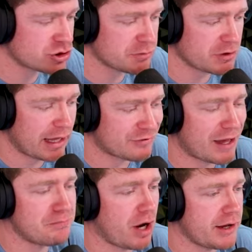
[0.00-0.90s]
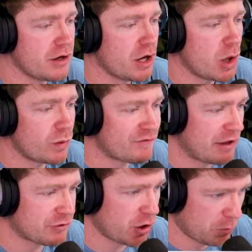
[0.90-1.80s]
or something like that, but we've
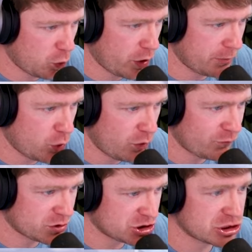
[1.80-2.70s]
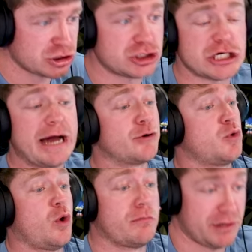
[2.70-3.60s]
got the number one move, which is a
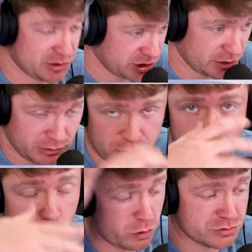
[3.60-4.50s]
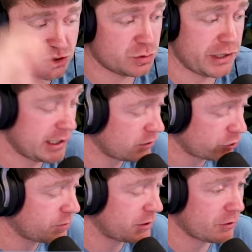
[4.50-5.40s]
ginormous uh, horn swing, a
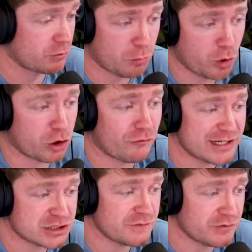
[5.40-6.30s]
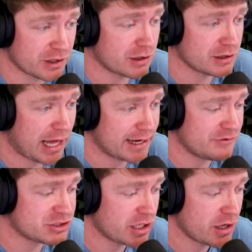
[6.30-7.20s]
little bit uh, more aggressive than
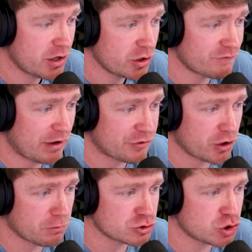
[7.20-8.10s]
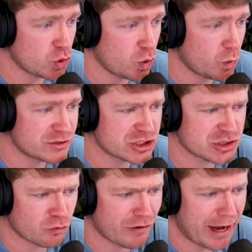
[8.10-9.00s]
Goliath's. We've got the number two, which is
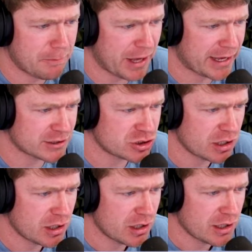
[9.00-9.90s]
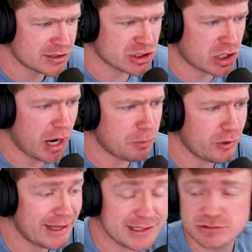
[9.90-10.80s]
the Rampage. It's a couple
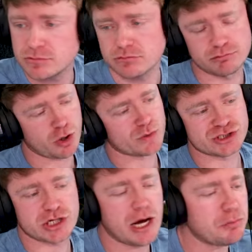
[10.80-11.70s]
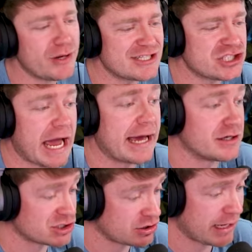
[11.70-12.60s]
hit Bro, it's a couple hits and
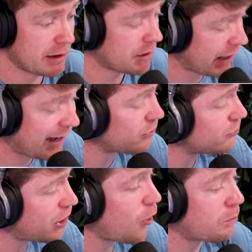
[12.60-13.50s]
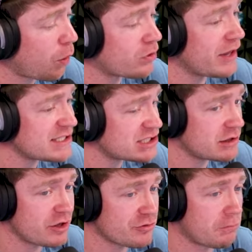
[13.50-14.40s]
a slam. I don't know, bro.
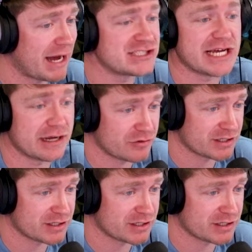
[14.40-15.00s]
Glacialith might take